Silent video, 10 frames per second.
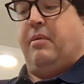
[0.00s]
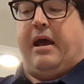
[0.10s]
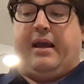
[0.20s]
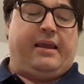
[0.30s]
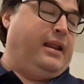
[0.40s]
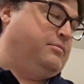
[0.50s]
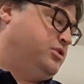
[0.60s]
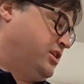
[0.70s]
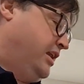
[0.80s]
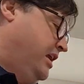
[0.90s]
back, and I'm
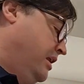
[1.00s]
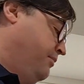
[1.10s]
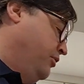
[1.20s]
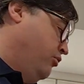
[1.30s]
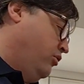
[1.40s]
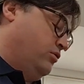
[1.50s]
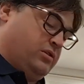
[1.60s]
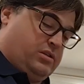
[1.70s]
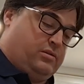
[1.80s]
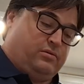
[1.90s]
just gonna heat up the
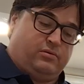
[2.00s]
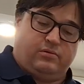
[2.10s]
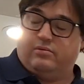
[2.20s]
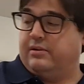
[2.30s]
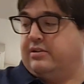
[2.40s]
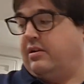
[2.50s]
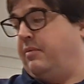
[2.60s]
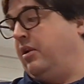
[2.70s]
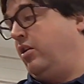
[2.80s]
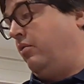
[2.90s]
rolls. That's what
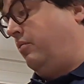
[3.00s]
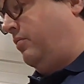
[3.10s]
I'm gonna do,